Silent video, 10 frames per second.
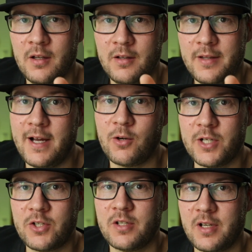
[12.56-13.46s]
That
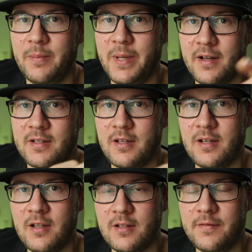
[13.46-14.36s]
question is going to be answered in
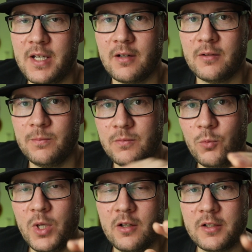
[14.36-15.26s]
this video.
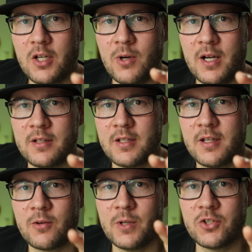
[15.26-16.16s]
We also answer the
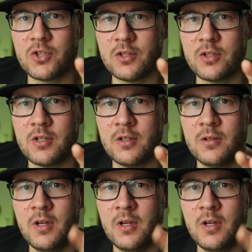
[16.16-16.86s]
questions to